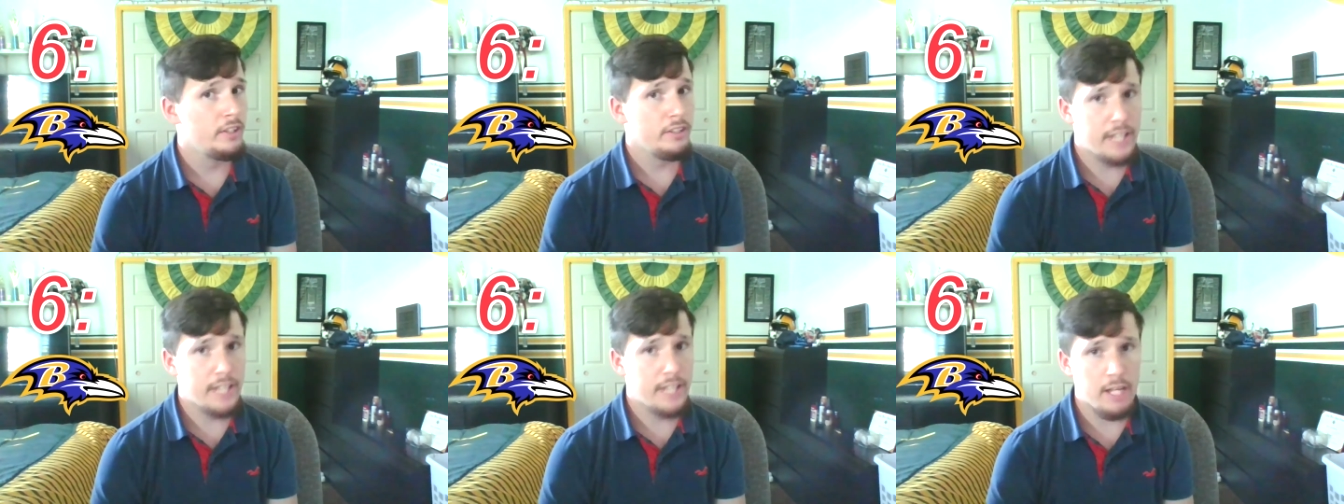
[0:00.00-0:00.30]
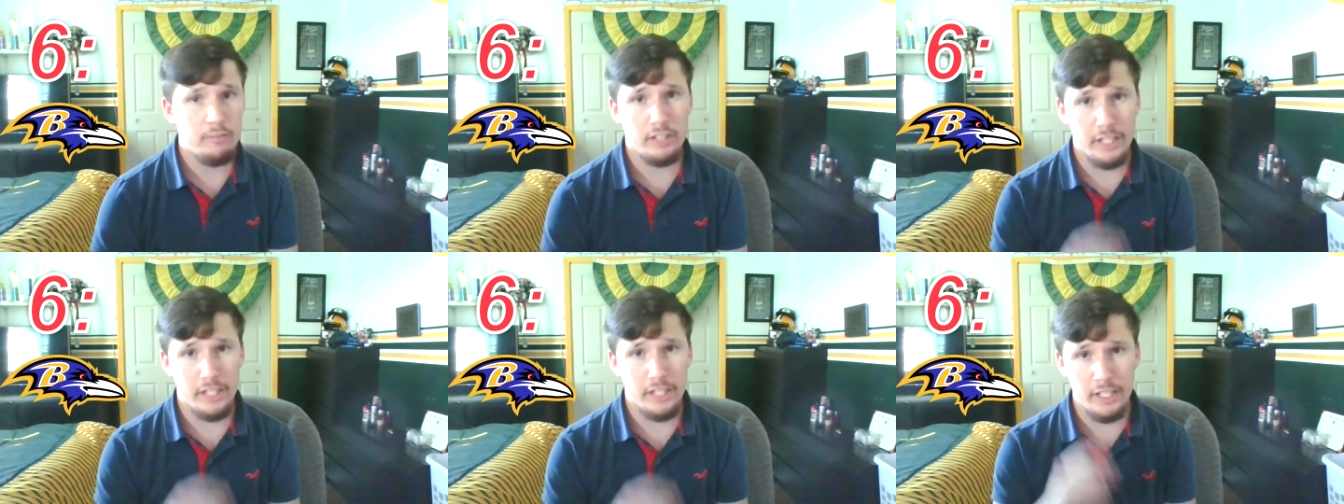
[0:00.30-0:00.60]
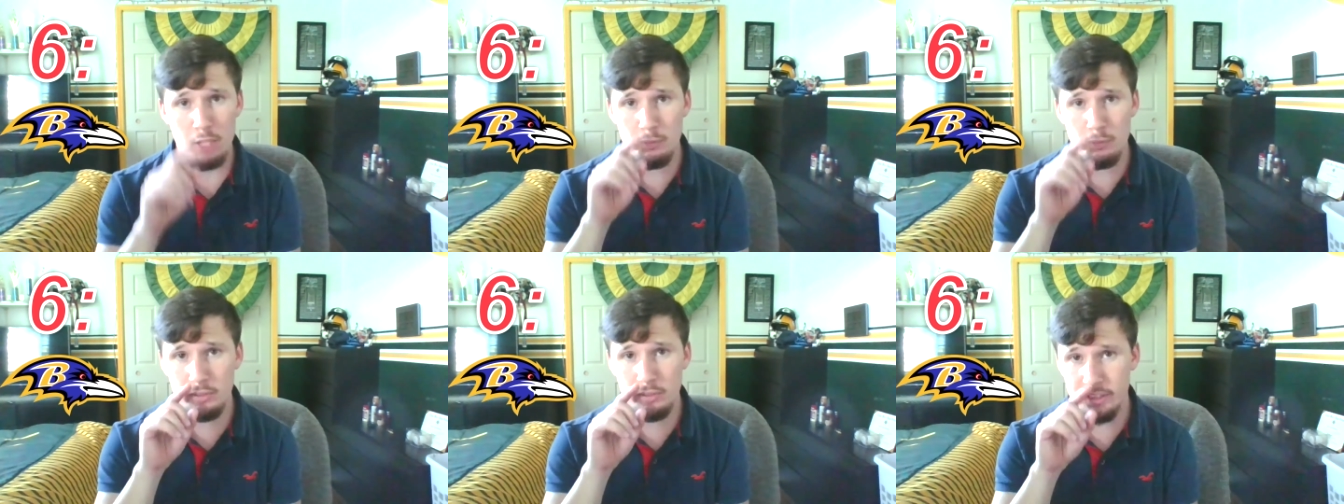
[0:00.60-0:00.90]
Definitely a
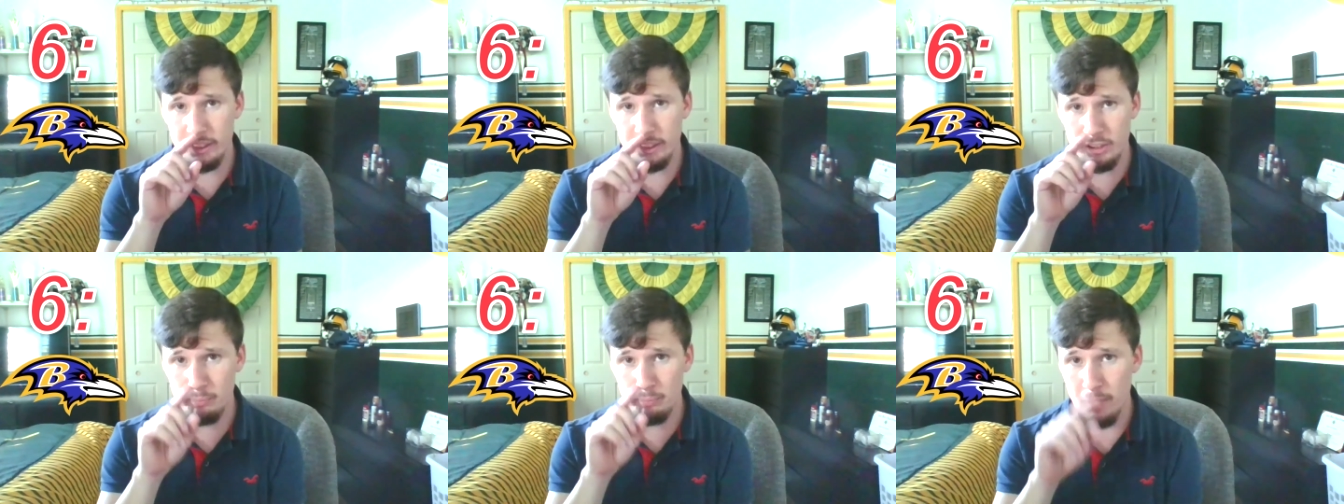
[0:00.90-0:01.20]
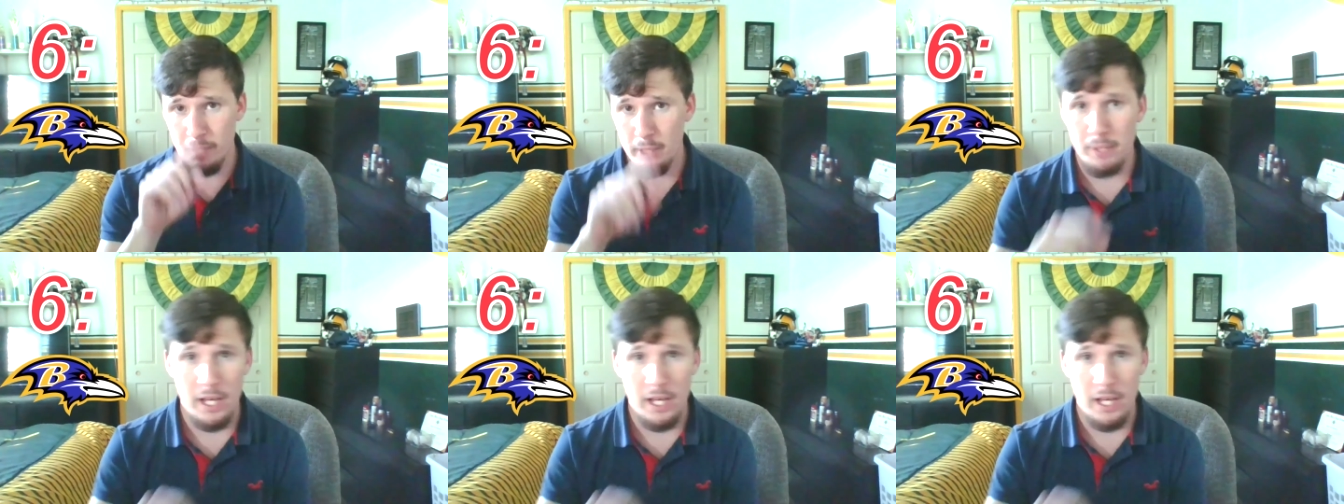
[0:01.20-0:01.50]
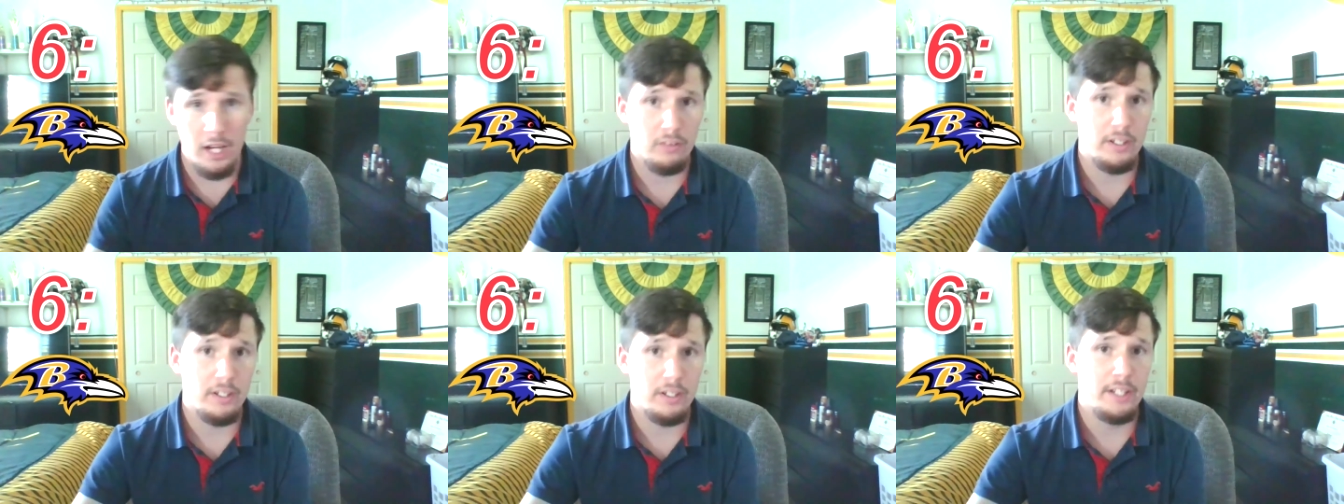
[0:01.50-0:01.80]
number 6 in my
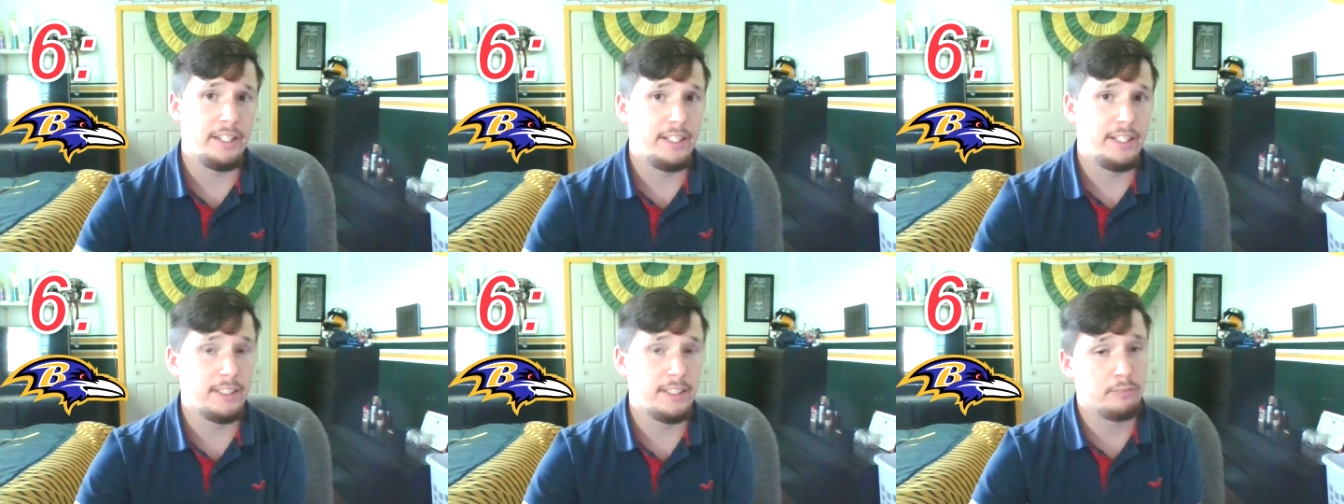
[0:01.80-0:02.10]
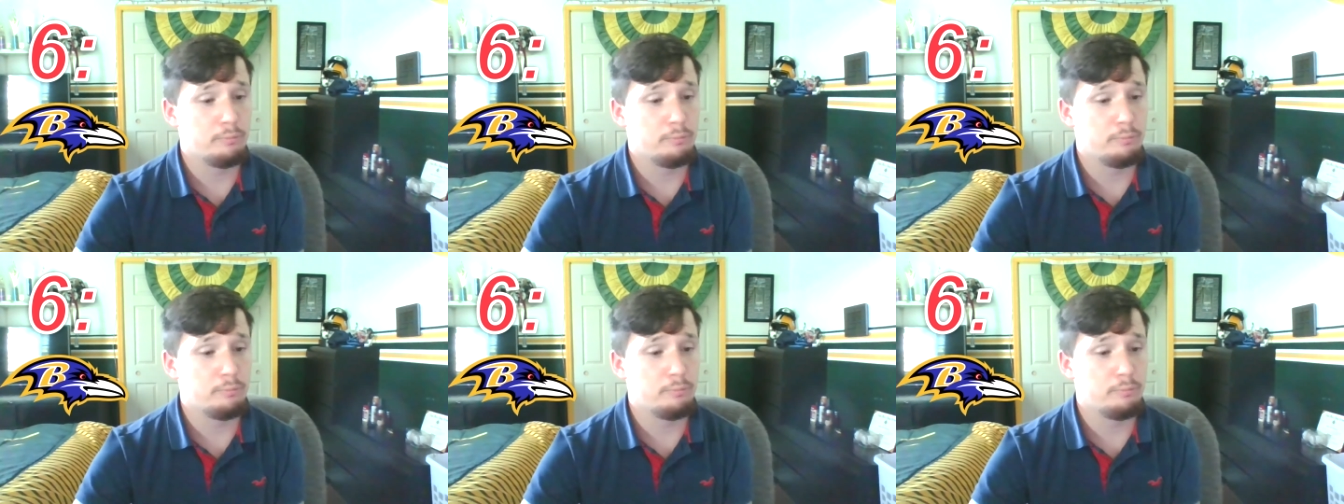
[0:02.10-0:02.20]
power rankings.